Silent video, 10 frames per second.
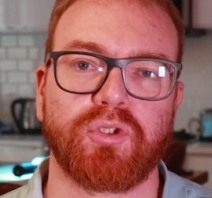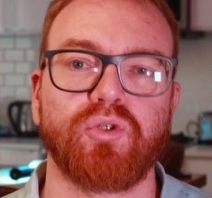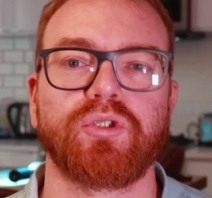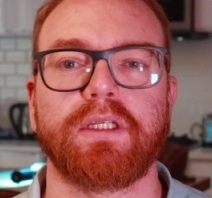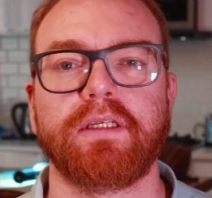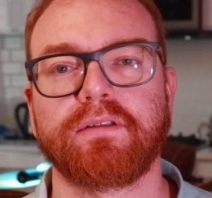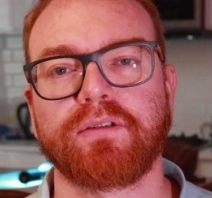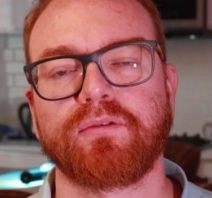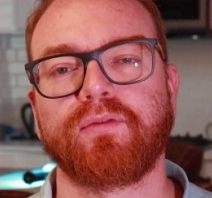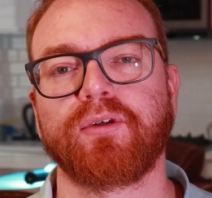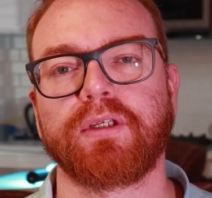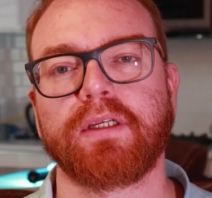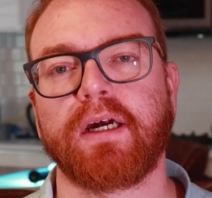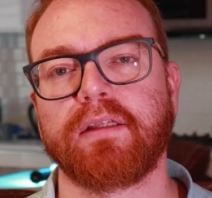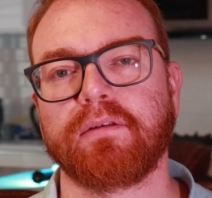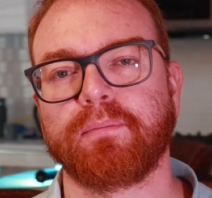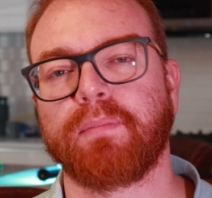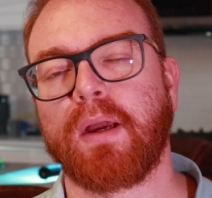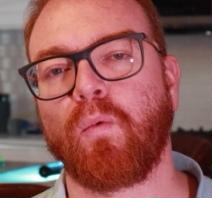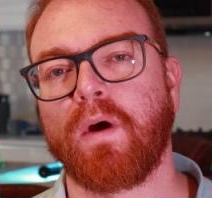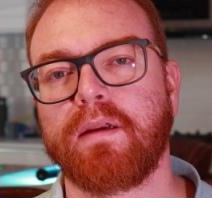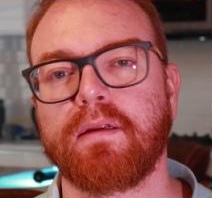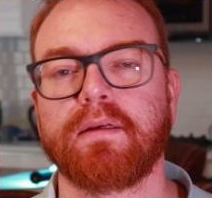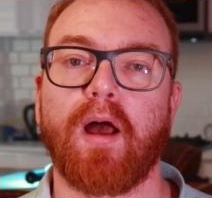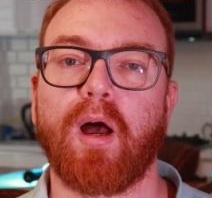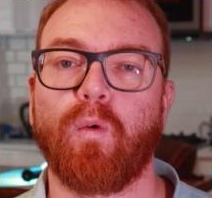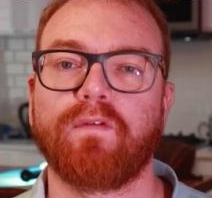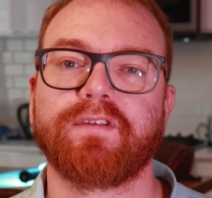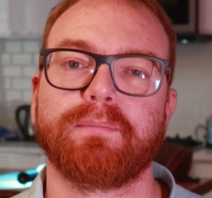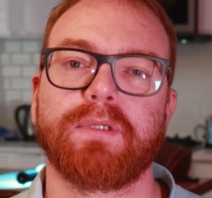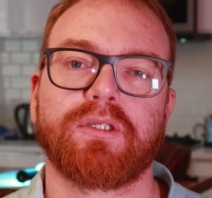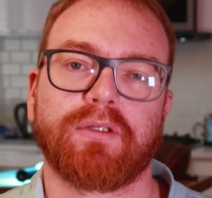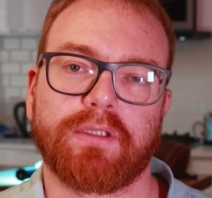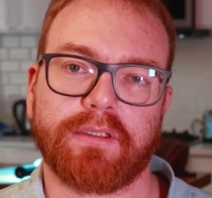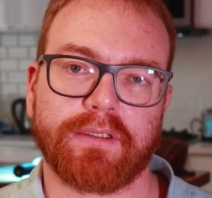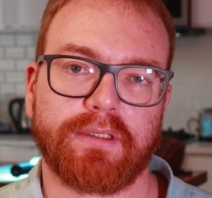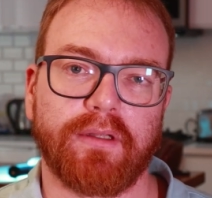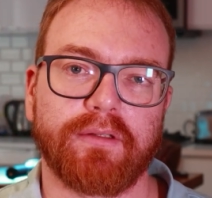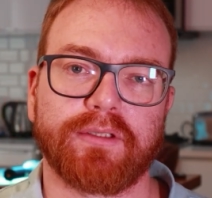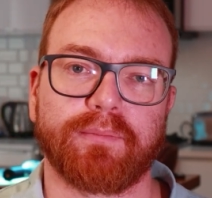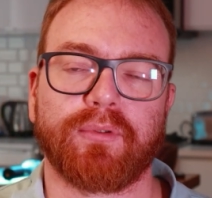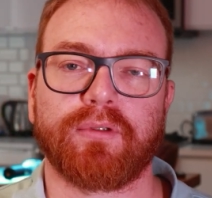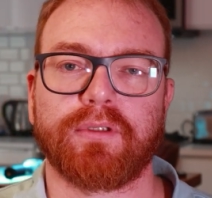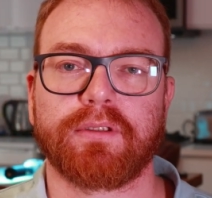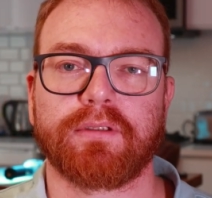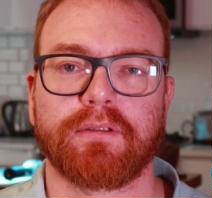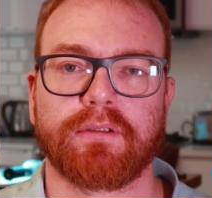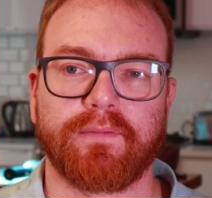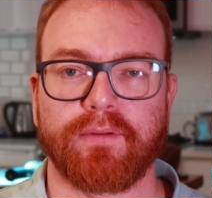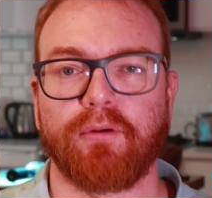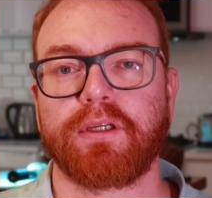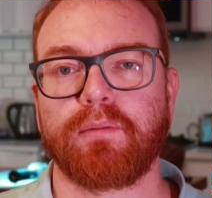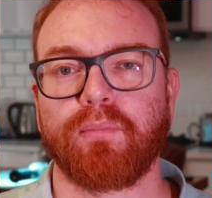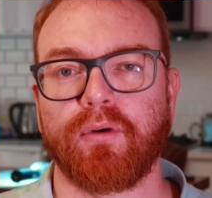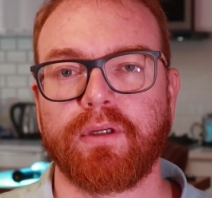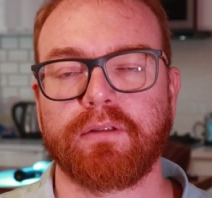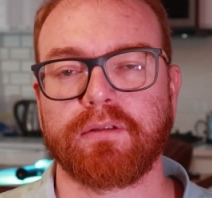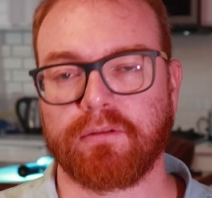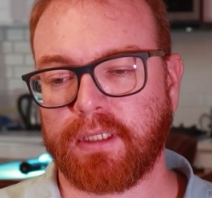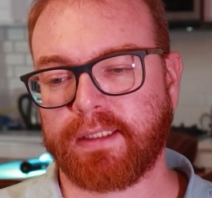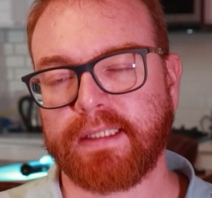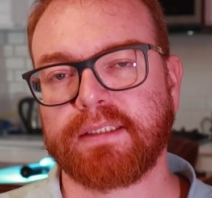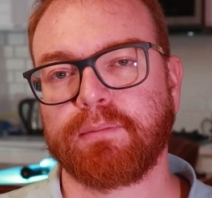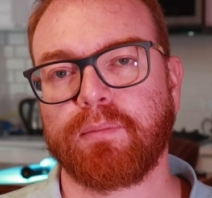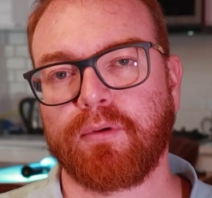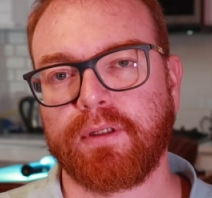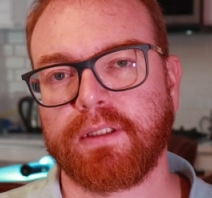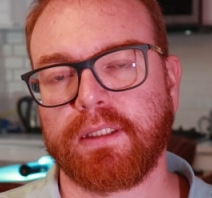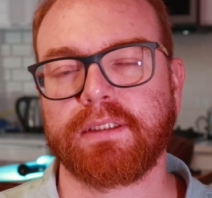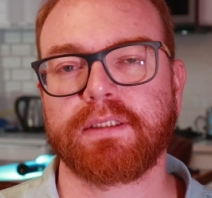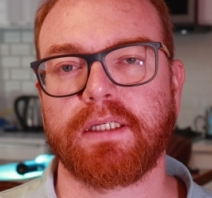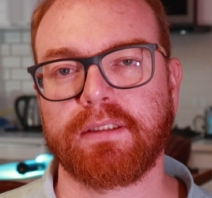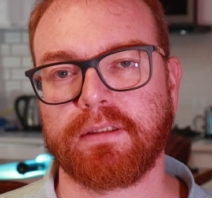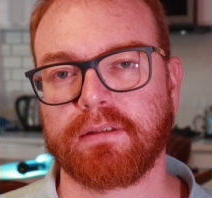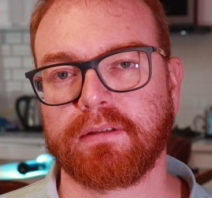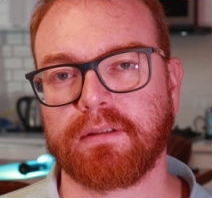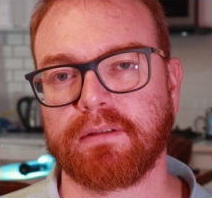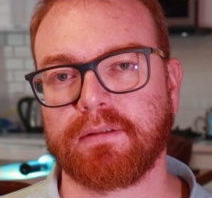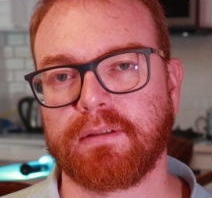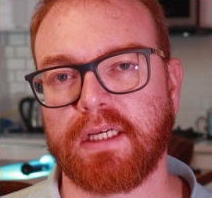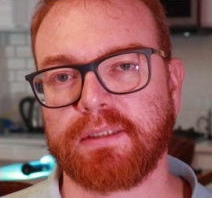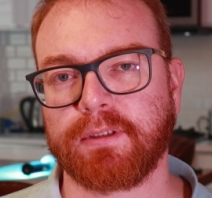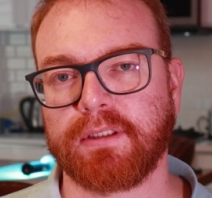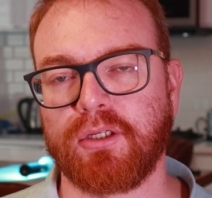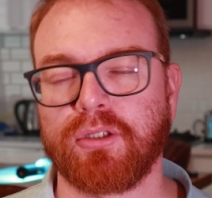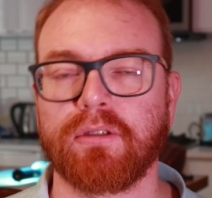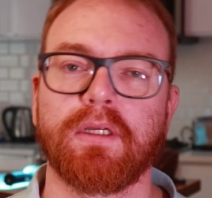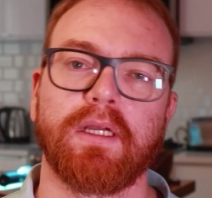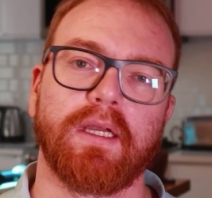Usually it's 239 by 1. However, Midjourney does not support floating point, so like decimal point inside uh, aspect ratio.